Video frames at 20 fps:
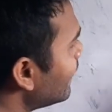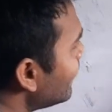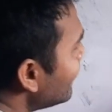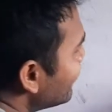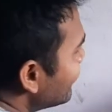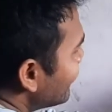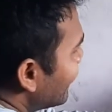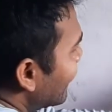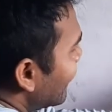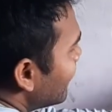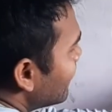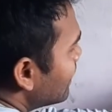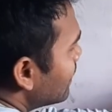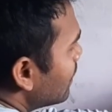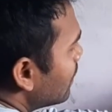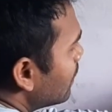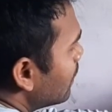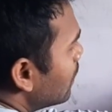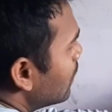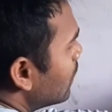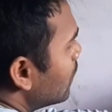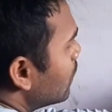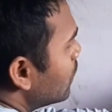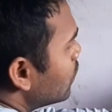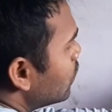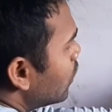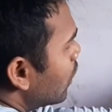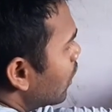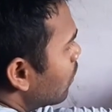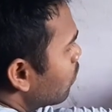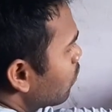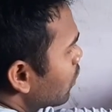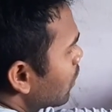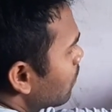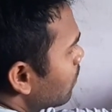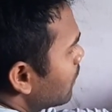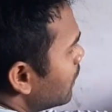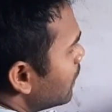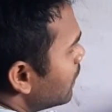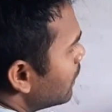each case there will
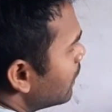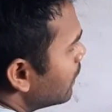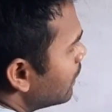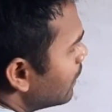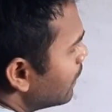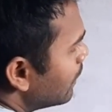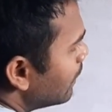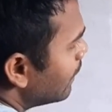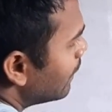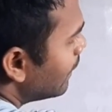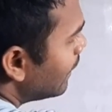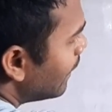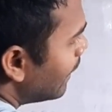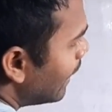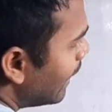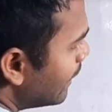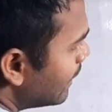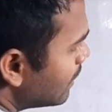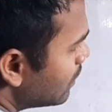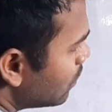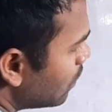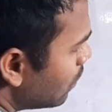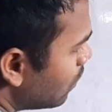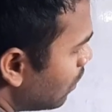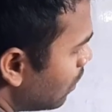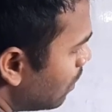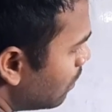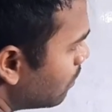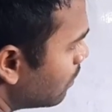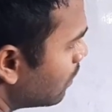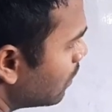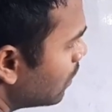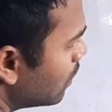be addition of